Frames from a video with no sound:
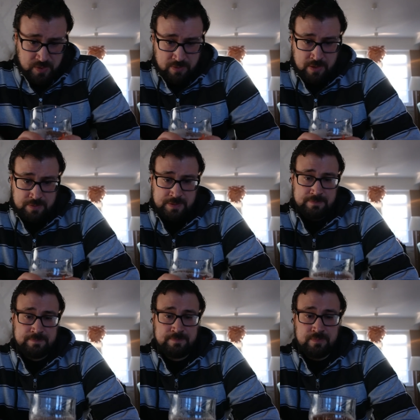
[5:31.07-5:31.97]
Who knows?
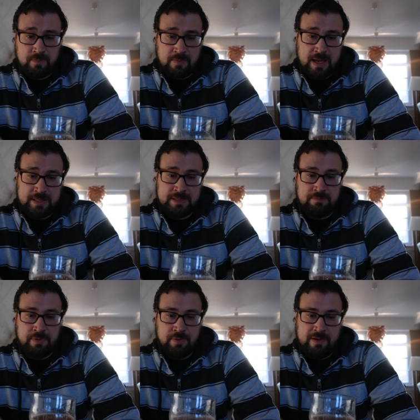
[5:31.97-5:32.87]
Maybe I'll
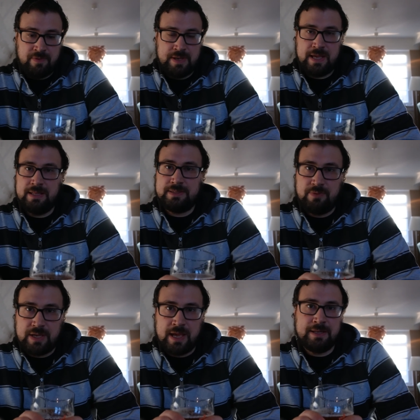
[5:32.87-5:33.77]
just brew every day this
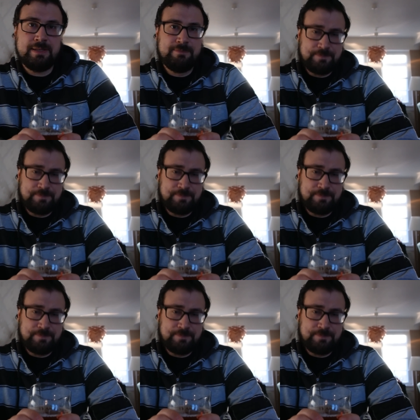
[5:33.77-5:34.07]
weekend.